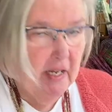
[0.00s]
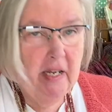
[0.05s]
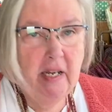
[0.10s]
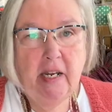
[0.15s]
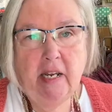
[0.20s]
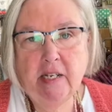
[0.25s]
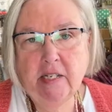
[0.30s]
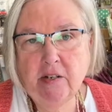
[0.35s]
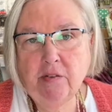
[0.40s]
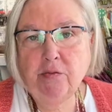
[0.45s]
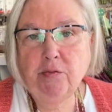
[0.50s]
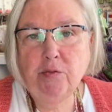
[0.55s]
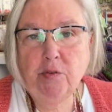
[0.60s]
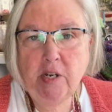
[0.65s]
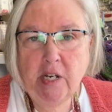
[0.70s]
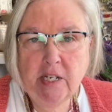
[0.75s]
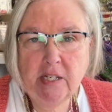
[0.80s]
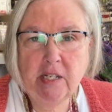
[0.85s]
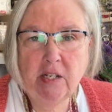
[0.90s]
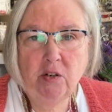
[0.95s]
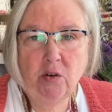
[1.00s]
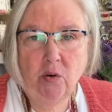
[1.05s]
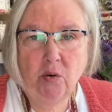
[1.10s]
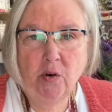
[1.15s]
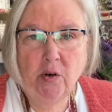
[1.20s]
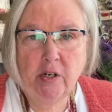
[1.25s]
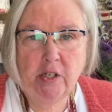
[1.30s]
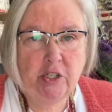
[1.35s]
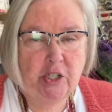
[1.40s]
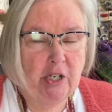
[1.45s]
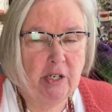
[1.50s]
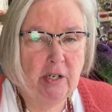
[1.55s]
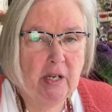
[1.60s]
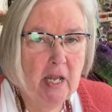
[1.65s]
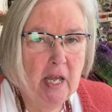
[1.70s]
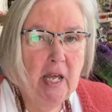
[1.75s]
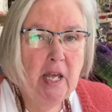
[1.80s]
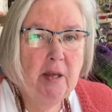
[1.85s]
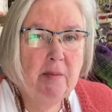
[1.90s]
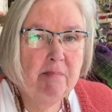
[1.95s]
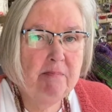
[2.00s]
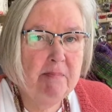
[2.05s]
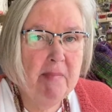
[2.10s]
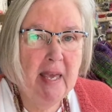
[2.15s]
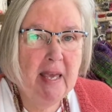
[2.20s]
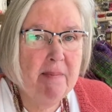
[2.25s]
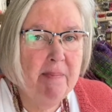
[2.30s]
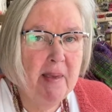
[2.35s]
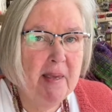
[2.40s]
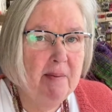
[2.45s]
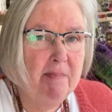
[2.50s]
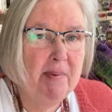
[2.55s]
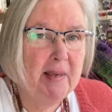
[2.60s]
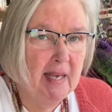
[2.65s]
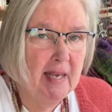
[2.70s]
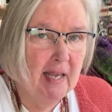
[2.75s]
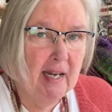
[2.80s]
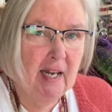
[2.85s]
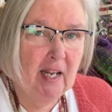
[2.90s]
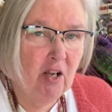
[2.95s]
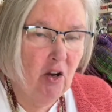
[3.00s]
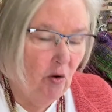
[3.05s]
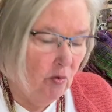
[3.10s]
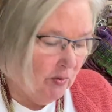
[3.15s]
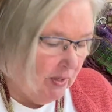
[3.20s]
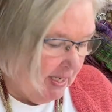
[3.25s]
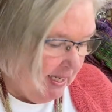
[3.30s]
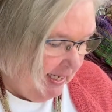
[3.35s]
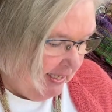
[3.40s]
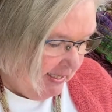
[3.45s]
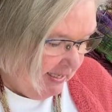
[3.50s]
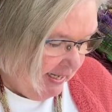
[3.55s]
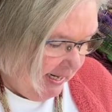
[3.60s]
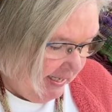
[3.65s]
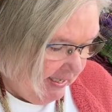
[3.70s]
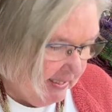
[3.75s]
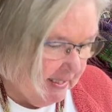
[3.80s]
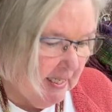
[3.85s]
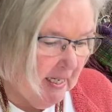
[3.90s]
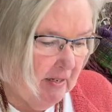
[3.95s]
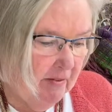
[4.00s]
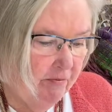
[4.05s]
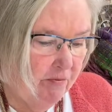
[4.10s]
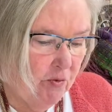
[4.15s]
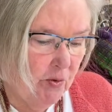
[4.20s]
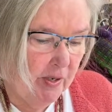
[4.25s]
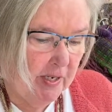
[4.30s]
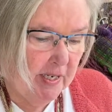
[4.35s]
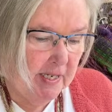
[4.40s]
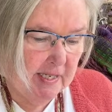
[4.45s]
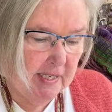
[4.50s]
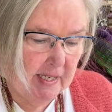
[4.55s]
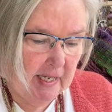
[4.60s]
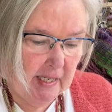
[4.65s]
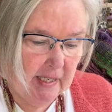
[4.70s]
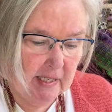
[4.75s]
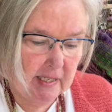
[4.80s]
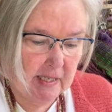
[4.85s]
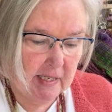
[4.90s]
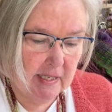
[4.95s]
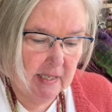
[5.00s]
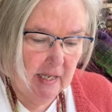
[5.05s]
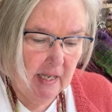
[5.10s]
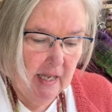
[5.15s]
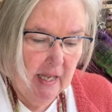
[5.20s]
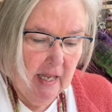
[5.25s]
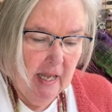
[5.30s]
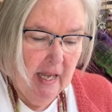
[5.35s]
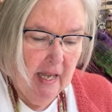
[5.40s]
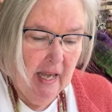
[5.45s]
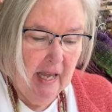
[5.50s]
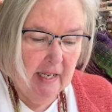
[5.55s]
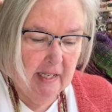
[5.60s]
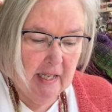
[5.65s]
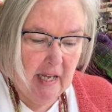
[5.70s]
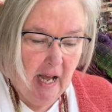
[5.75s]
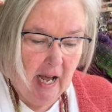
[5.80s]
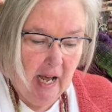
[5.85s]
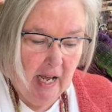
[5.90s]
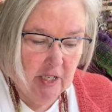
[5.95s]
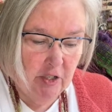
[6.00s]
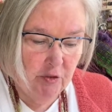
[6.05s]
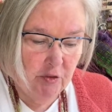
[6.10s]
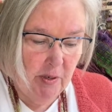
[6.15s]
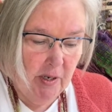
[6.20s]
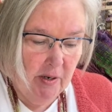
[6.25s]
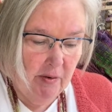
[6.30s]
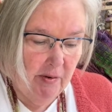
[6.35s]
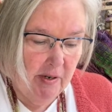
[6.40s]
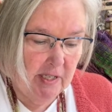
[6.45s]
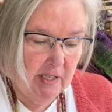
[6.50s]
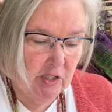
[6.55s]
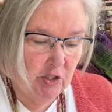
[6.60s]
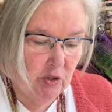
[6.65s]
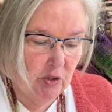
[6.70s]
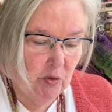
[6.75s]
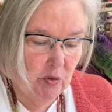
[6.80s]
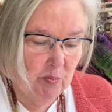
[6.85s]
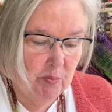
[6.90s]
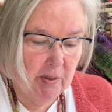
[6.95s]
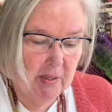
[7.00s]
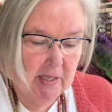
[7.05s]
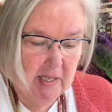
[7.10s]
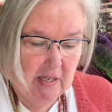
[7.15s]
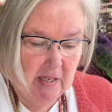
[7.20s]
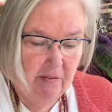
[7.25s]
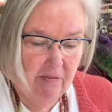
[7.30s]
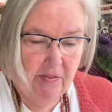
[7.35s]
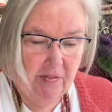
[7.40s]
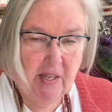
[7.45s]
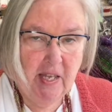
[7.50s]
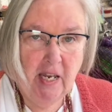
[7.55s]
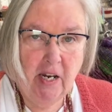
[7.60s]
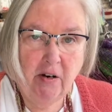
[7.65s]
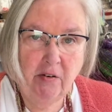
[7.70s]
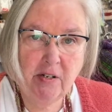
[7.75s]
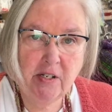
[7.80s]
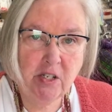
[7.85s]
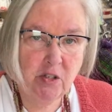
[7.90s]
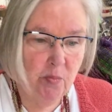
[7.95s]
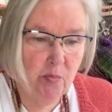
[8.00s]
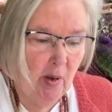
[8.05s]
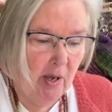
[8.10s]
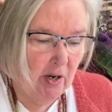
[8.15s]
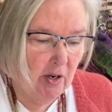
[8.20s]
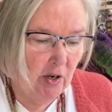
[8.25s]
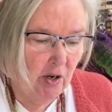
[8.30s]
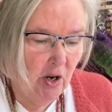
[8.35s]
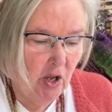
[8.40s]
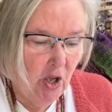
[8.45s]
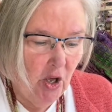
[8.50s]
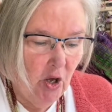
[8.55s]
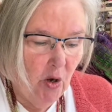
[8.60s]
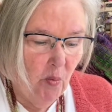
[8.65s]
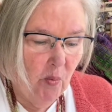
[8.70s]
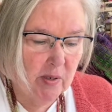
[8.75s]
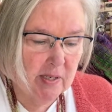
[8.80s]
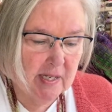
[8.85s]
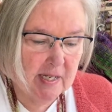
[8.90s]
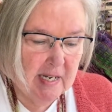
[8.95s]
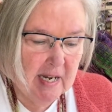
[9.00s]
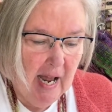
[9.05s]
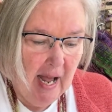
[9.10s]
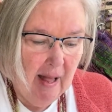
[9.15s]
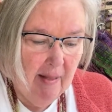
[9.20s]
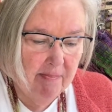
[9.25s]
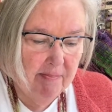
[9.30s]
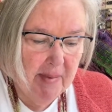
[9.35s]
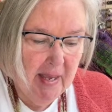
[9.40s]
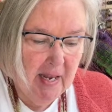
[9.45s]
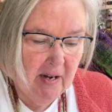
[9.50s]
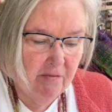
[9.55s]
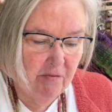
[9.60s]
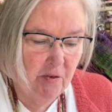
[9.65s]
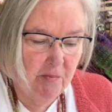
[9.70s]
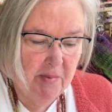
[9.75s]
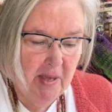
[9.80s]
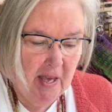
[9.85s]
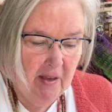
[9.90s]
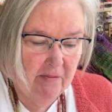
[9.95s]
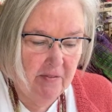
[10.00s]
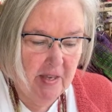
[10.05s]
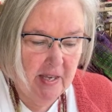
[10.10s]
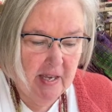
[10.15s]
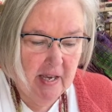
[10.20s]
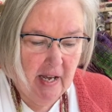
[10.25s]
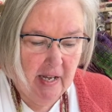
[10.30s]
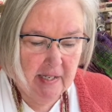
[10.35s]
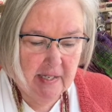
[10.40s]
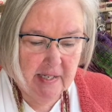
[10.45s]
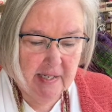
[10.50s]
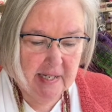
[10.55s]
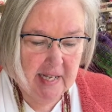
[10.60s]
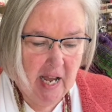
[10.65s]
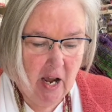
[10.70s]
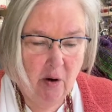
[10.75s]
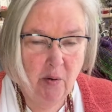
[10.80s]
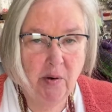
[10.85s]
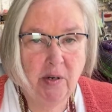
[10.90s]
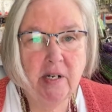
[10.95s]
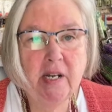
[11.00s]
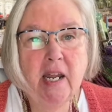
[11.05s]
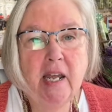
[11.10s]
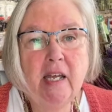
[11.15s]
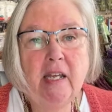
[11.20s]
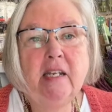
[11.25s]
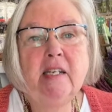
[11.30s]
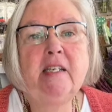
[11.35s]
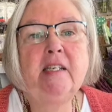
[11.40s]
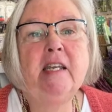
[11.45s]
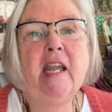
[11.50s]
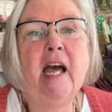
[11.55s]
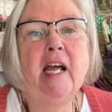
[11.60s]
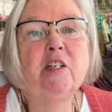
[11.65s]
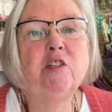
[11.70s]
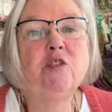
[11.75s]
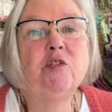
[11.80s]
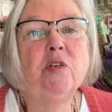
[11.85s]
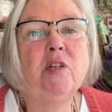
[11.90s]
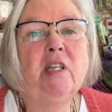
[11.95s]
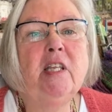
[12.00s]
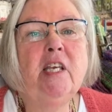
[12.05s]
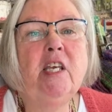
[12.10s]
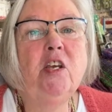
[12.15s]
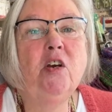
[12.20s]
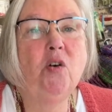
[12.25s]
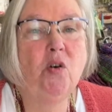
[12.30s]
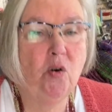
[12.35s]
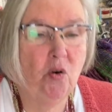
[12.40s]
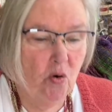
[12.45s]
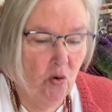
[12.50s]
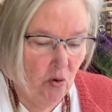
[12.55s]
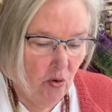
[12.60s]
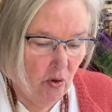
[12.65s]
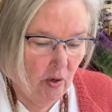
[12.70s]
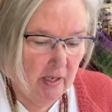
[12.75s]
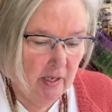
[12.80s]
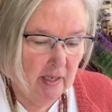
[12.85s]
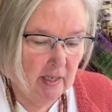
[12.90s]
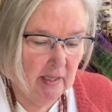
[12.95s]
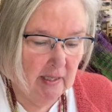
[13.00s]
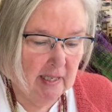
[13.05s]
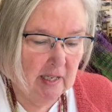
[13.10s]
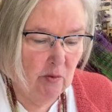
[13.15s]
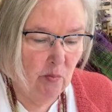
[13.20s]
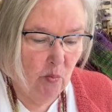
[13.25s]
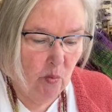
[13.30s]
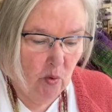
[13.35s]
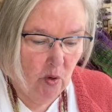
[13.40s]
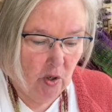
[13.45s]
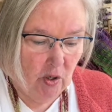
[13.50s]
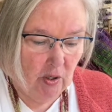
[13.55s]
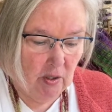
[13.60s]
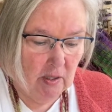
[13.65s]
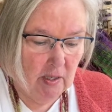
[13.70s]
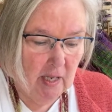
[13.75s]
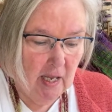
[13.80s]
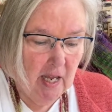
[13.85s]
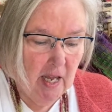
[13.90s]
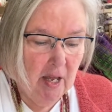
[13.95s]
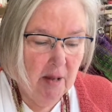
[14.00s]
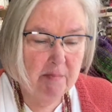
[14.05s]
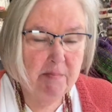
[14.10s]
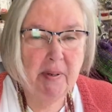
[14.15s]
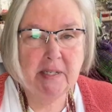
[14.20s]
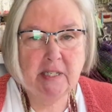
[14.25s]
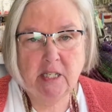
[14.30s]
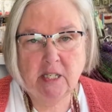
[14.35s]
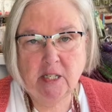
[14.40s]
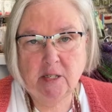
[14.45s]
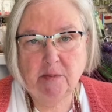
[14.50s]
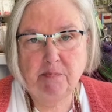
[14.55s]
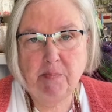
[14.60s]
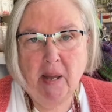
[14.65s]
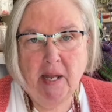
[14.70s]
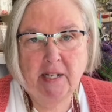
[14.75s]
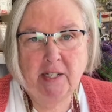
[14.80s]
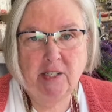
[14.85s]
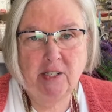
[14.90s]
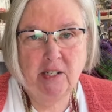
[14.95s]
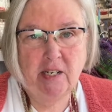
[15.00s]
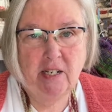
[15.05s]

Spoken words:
is of recent origin, maybe beginning only in 1946. And contrary to belief, the Aran sweater was not made from heavy, unscoured, naturally oily wool, but spun